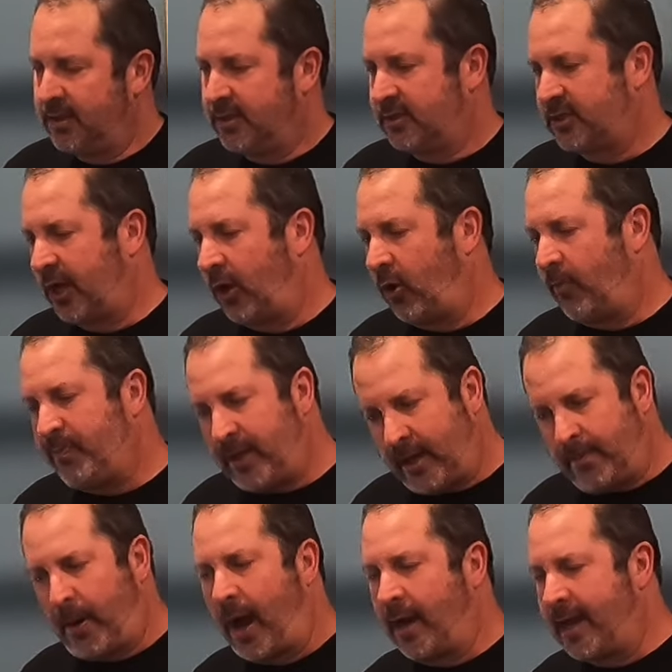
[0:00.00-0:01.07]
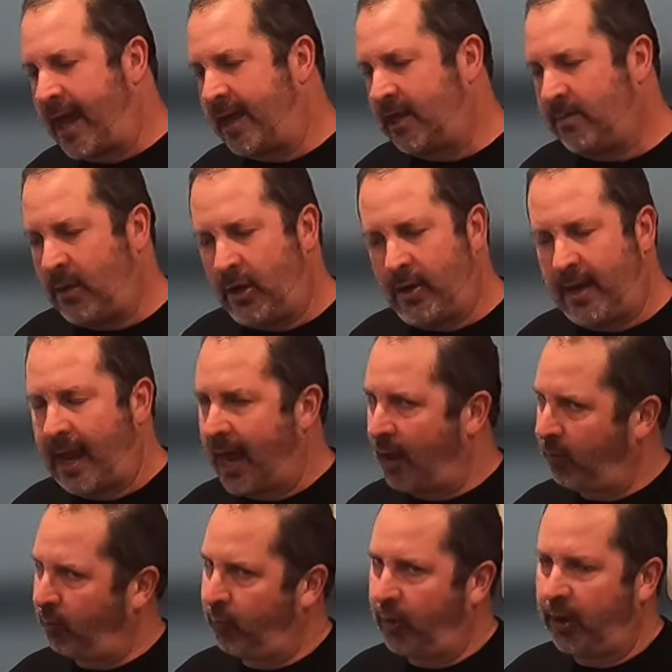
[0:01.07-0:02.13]
So in the Pontiac community,
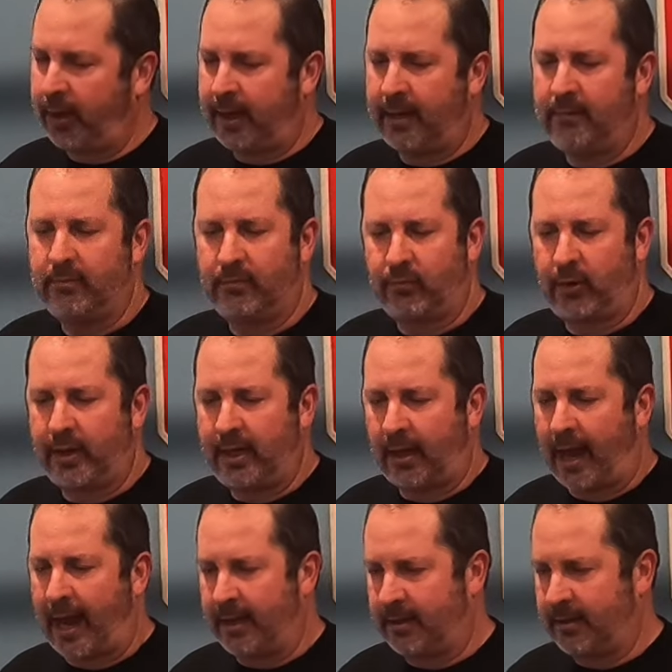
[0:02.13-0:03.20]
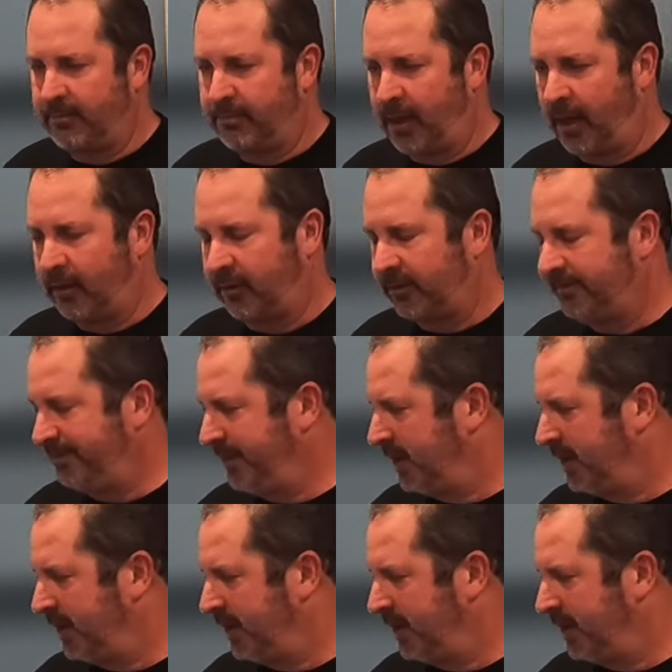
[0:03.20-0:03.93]
I really like Butler.